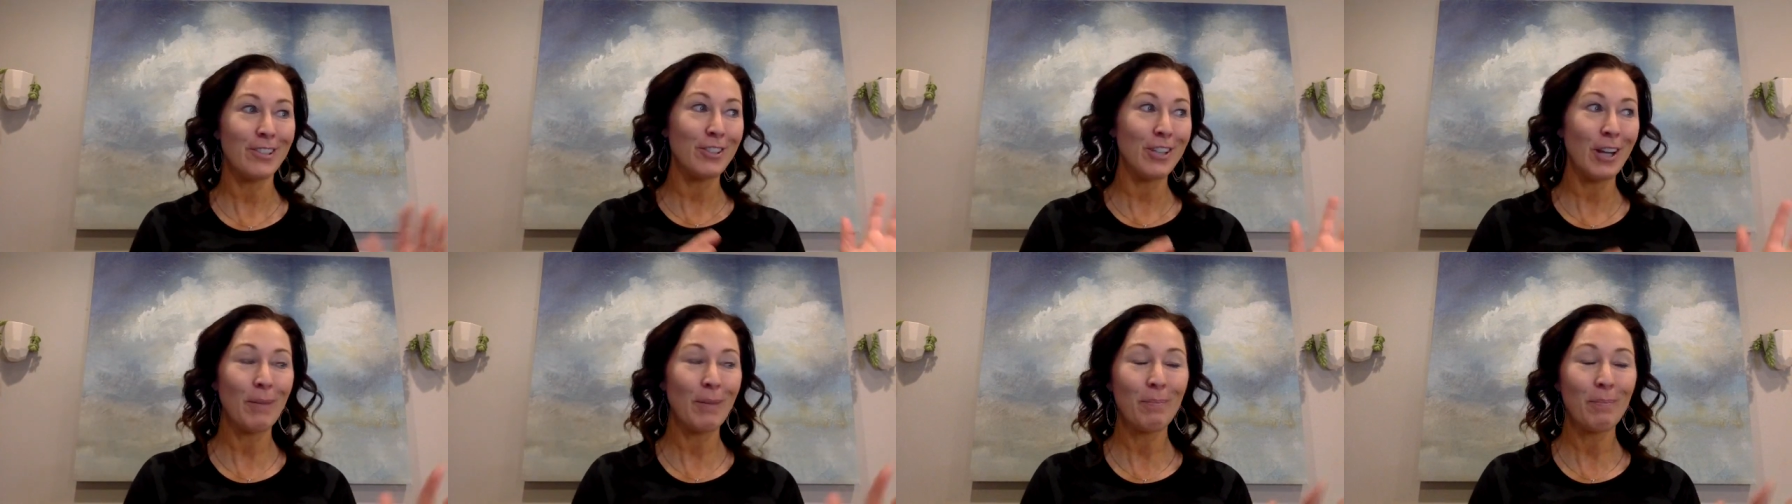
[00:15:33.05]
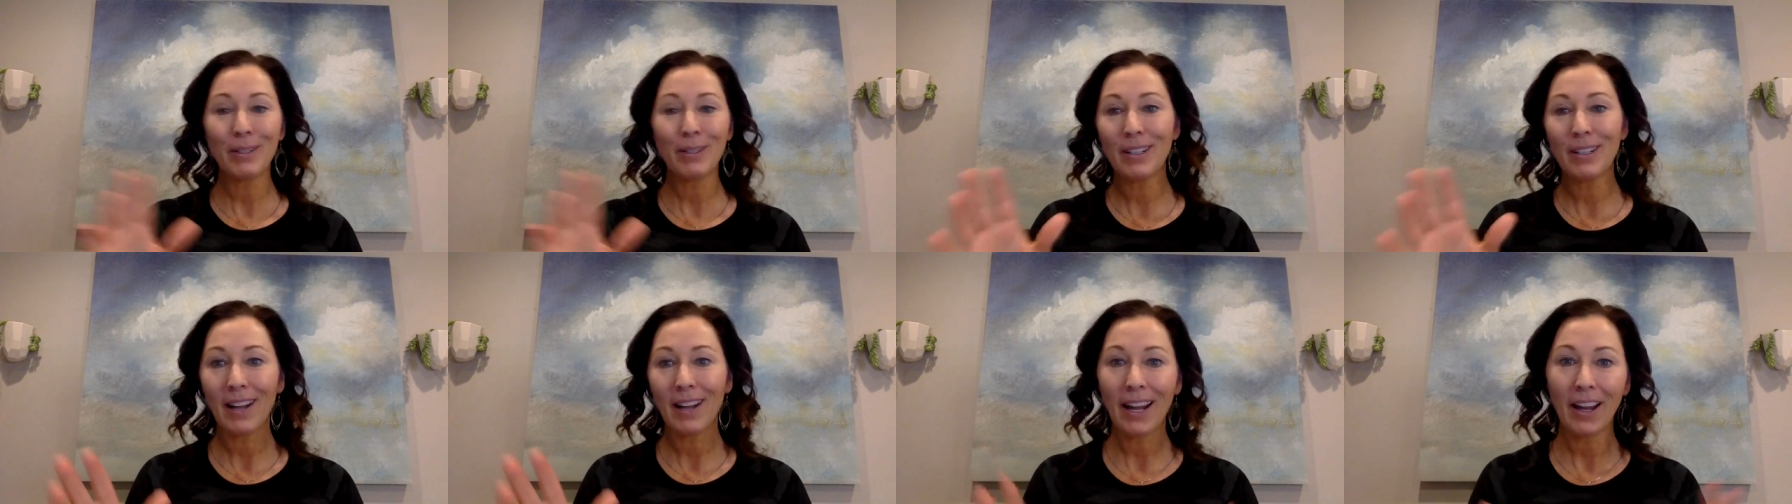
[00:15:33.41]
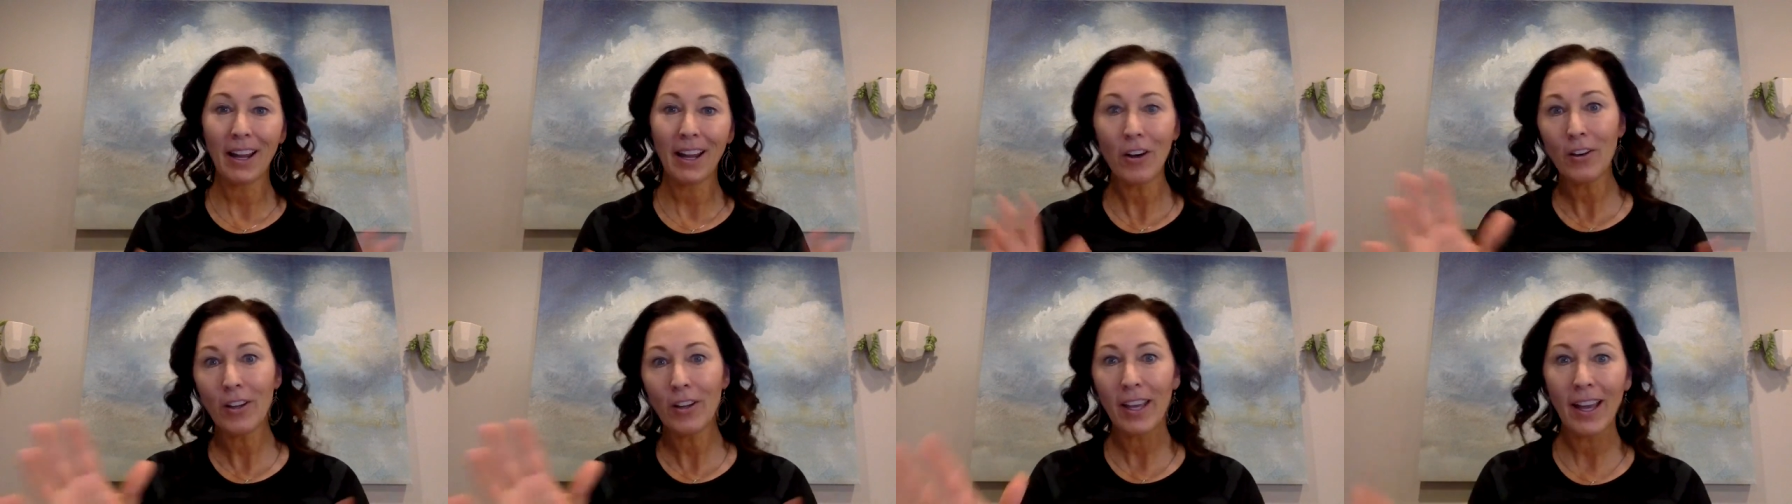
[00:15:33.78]
jump and like,
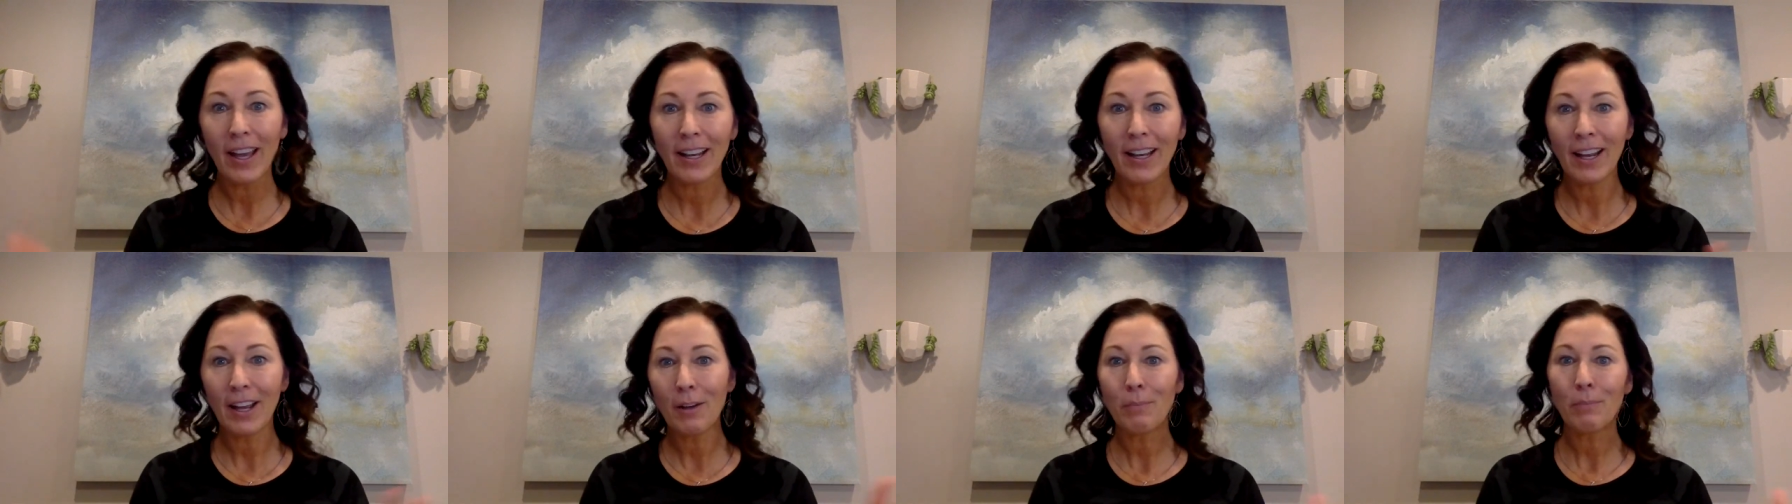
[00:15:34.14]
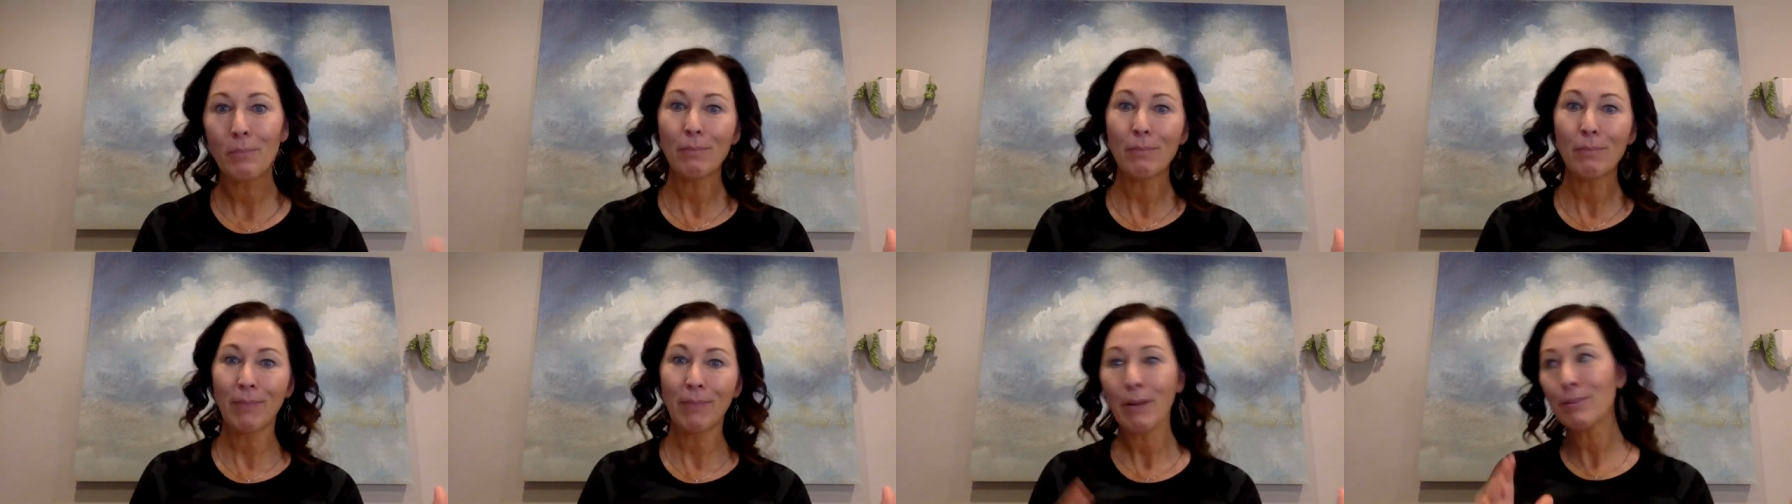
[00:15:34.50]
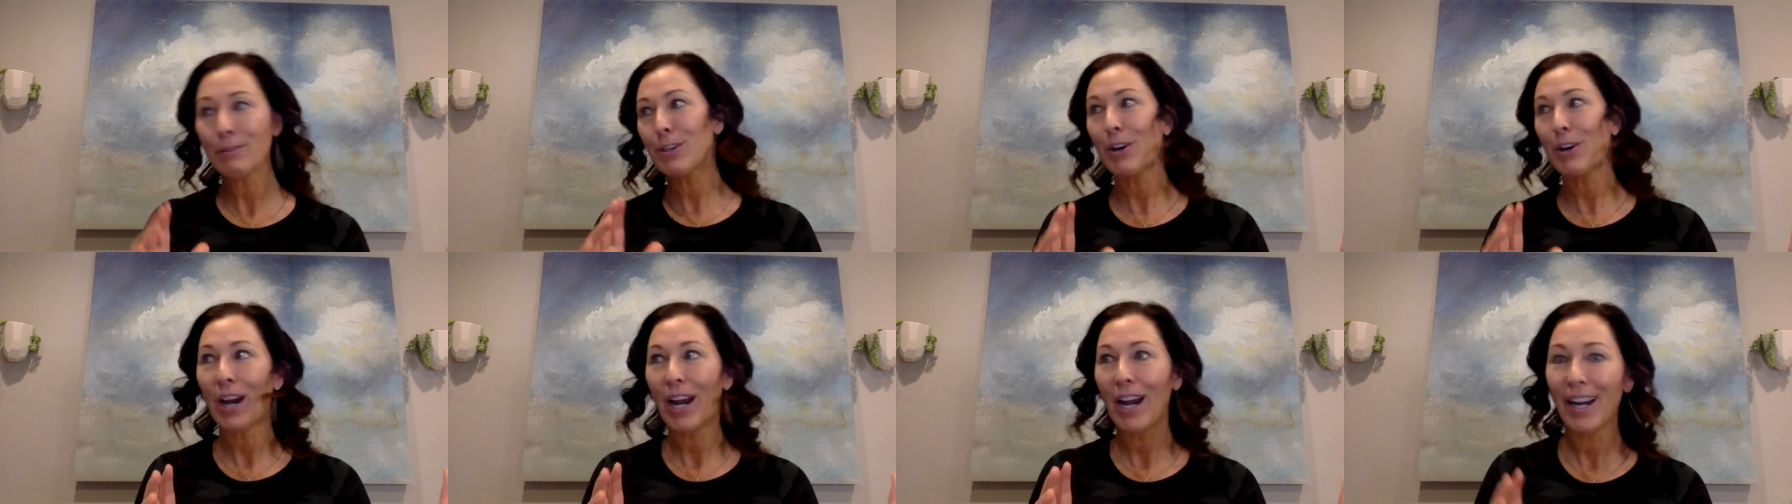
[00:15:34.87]
oh yeah, that was
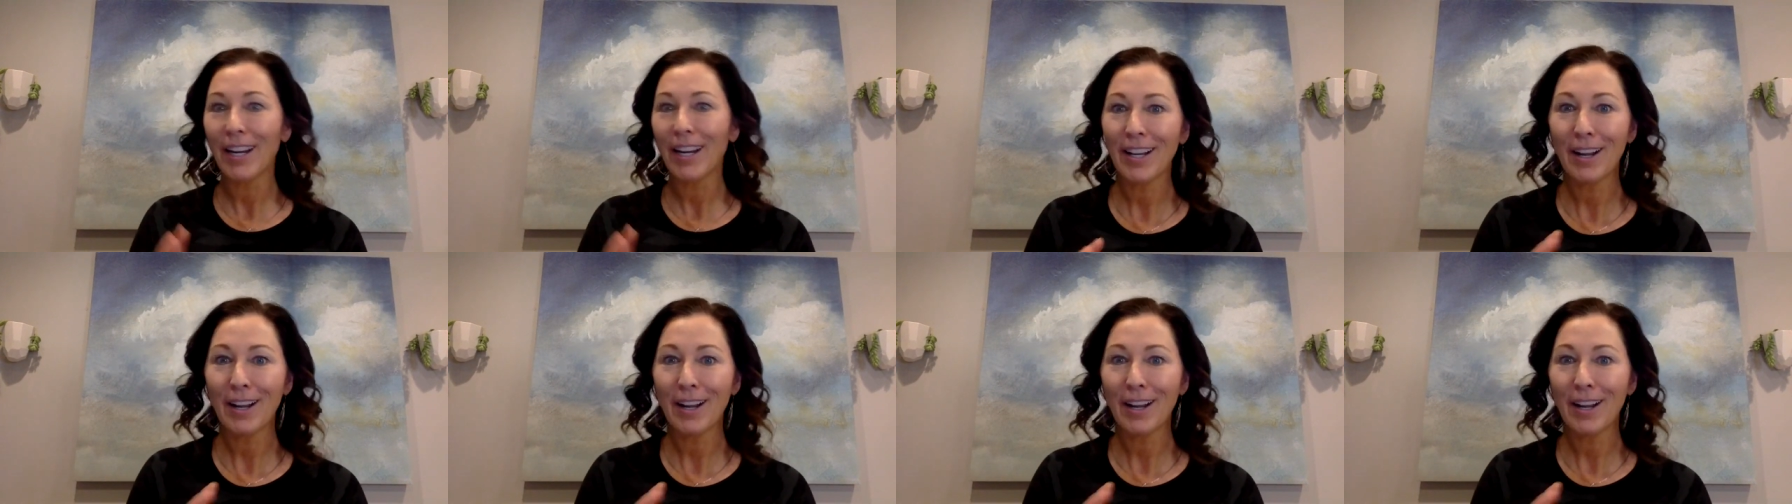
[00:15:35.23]
great.